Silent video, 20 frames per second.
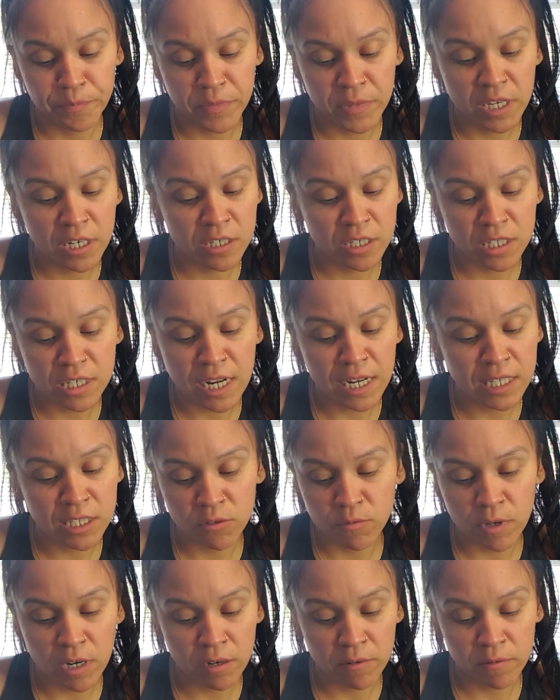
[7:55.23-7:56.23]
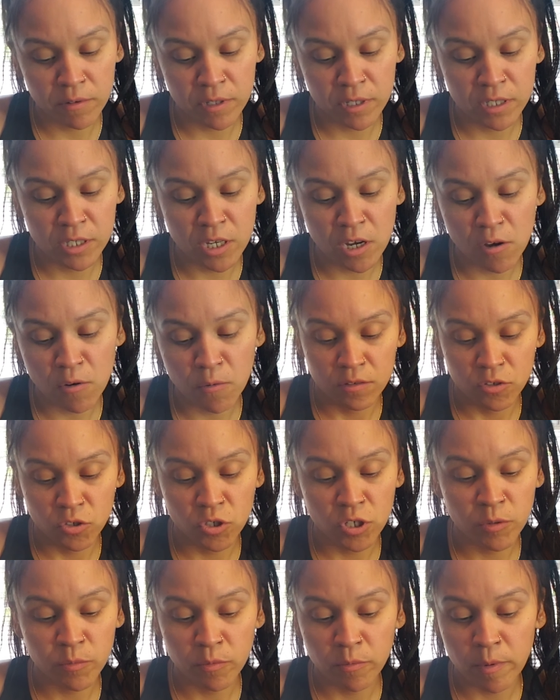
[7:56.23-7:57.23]
there's nights where I really don't
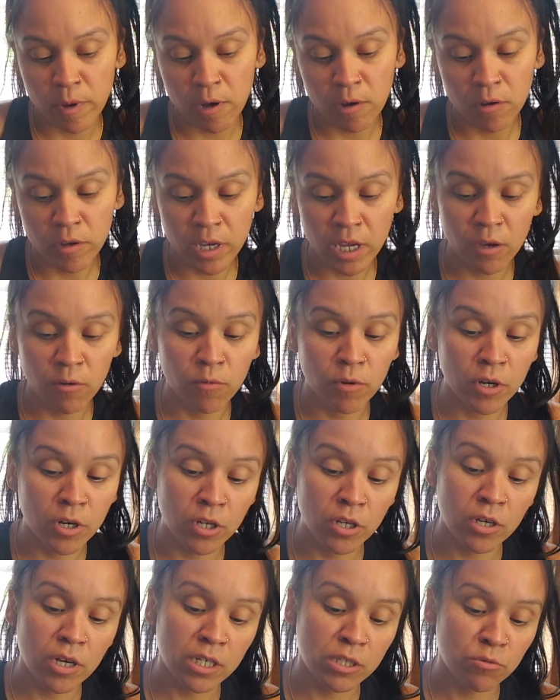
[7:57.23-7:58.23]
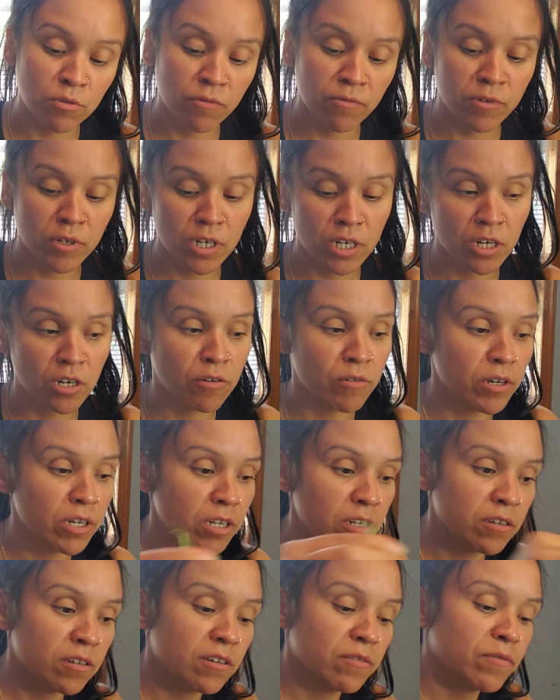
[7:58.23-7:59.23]
trip about, okay, what do you guys want for dinner? What do
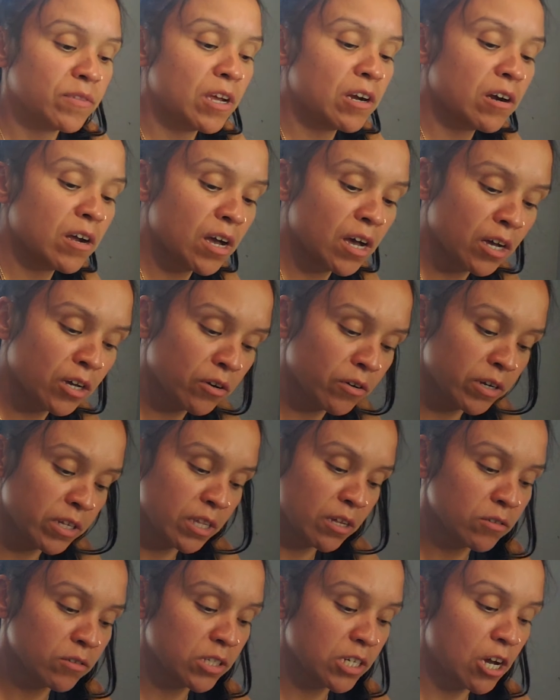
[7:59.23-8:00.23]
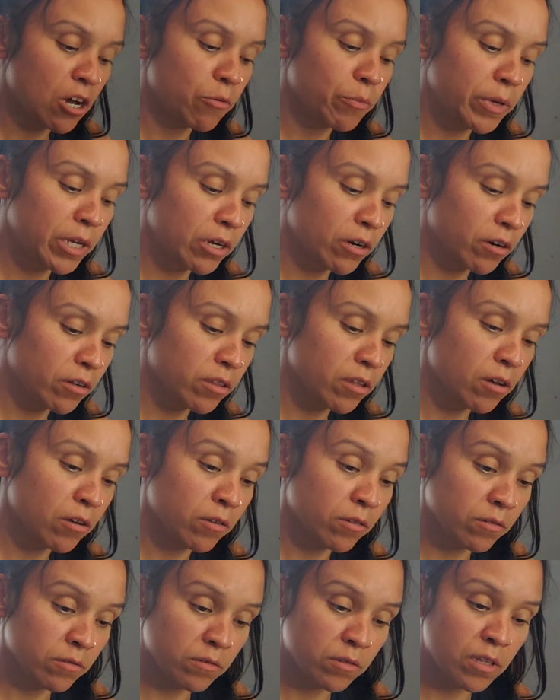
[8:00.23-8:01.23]
you, if they're hungry, tell me, or
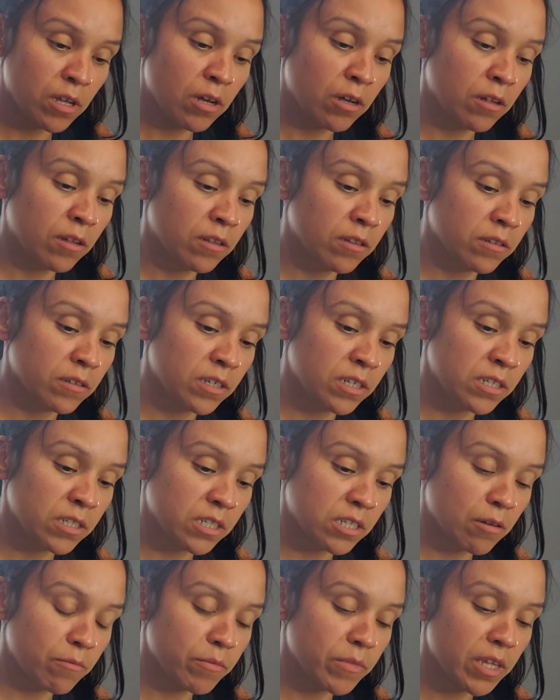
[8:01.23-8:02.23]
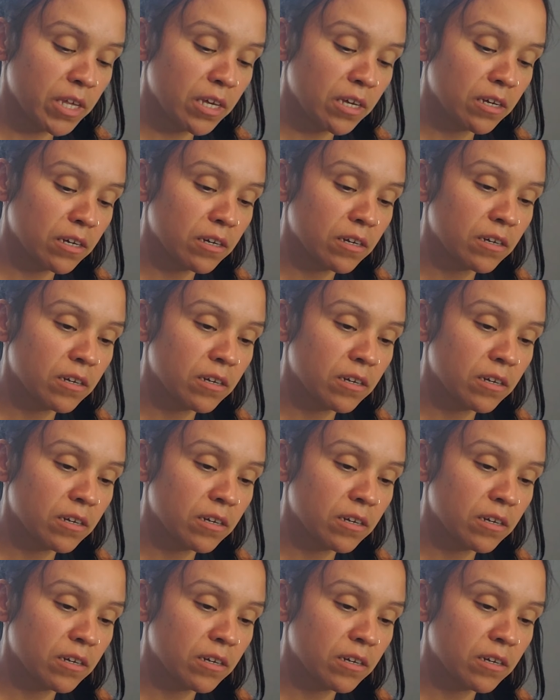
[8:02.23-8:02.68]
they'll eat something.